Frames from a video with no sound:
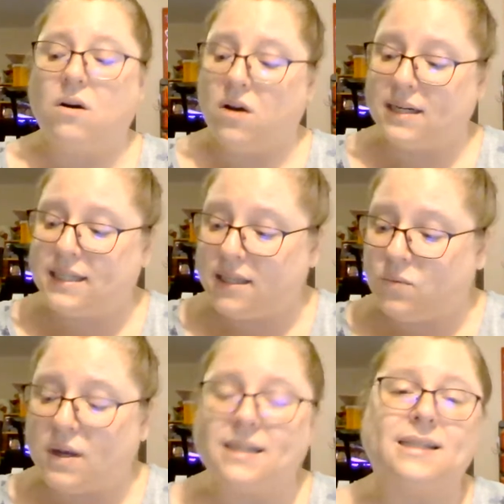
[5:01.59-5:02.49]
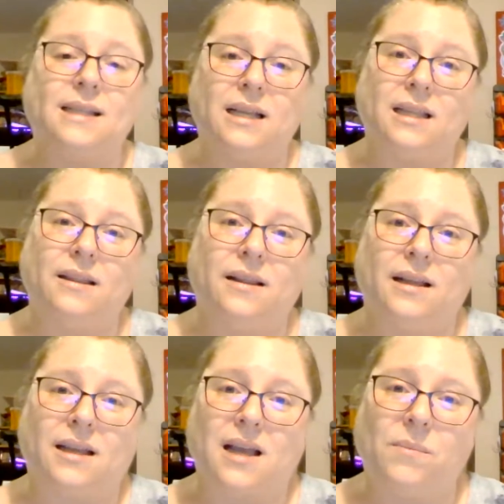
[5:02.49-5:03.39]
on to the ones
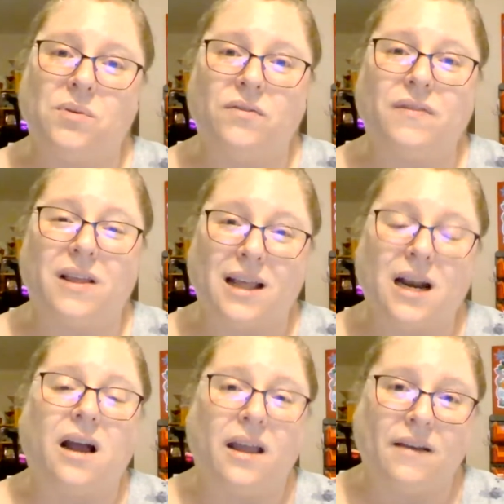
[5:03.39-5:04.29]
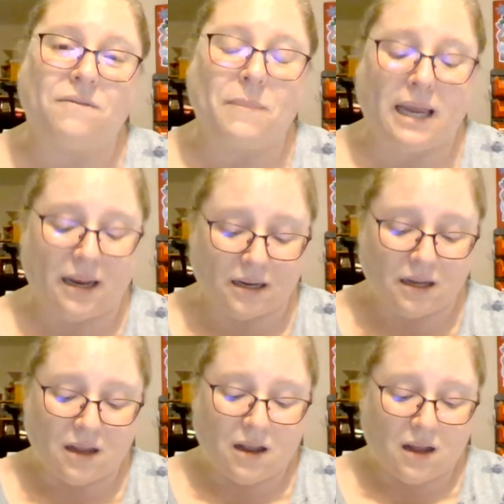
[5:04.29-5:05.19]
a couple that I have made
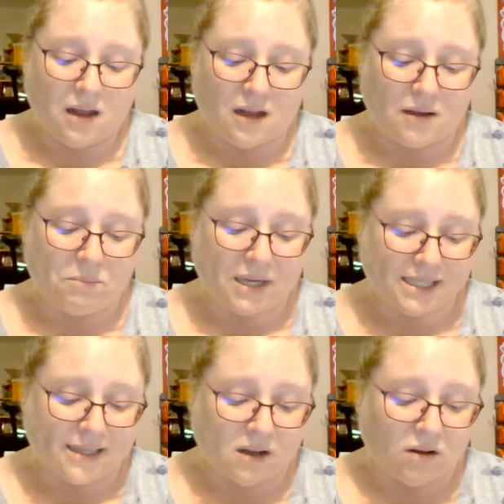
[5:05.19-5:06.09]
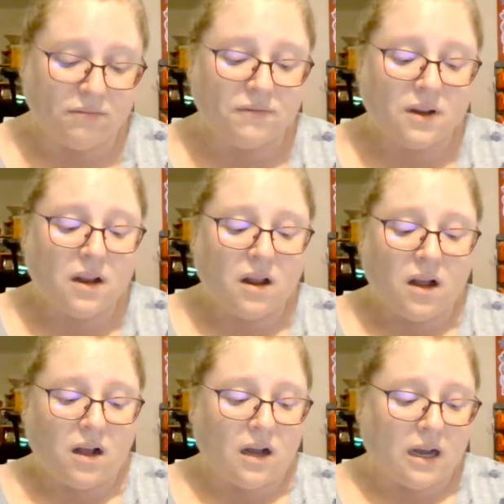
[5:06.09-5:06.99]
myself.
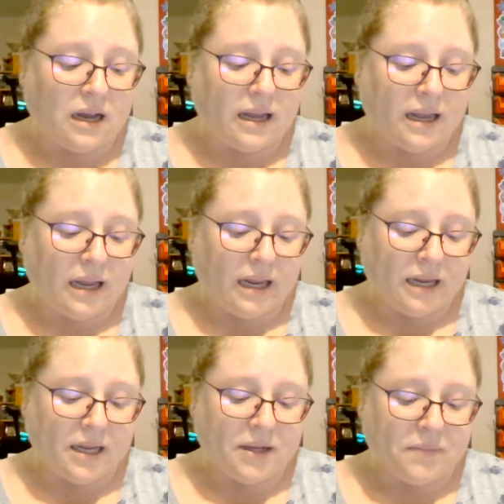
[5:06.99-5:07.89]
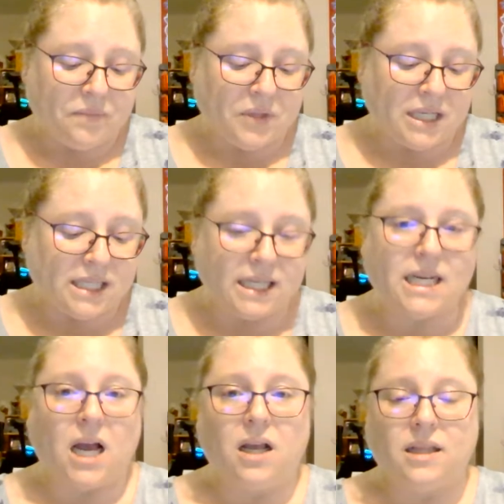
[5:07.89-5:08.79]
I did
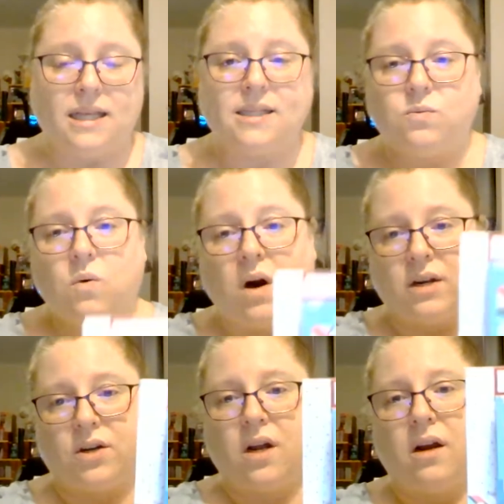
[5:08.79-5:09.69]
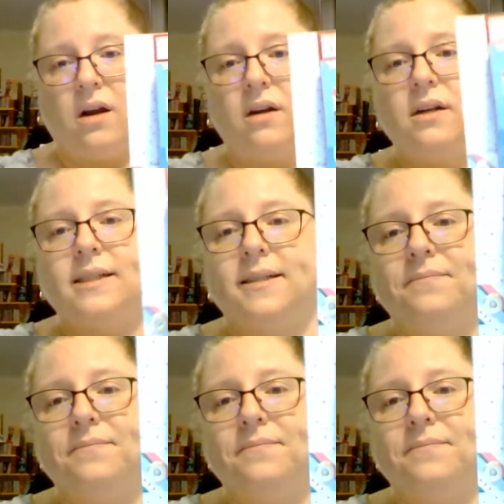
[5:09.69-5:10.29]
this water card,